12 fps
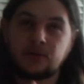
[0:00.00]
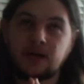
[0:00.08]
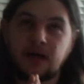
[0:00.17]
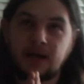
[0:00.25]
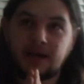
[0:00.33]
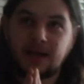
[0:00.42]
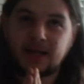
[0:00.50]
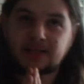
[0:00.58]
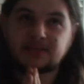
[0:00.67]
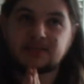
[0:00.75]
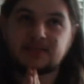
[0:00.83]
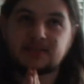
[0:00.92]
And I
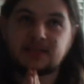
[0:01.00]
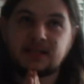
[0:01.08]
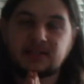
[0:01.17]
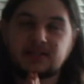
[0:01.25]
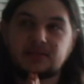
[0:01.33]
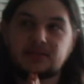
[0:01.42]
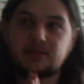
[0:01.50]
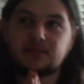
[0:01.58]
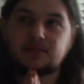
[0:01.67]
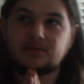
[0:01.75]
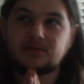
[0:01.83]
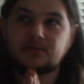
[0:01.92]
guess that
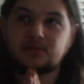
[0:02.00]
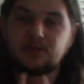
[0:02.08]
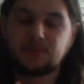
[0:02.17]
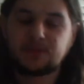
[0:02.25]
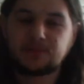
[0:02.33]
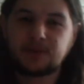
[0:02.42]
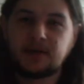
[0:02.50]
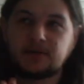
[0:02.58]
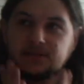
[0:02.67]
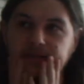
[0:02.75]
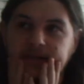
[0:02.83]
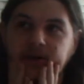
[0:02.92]
could be something else
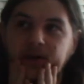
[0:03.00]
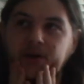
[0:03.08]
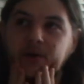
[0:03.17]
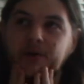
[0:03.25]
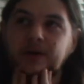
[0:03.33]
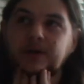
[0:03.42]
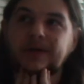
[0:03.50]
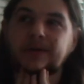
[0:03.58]
that I kind of want to do.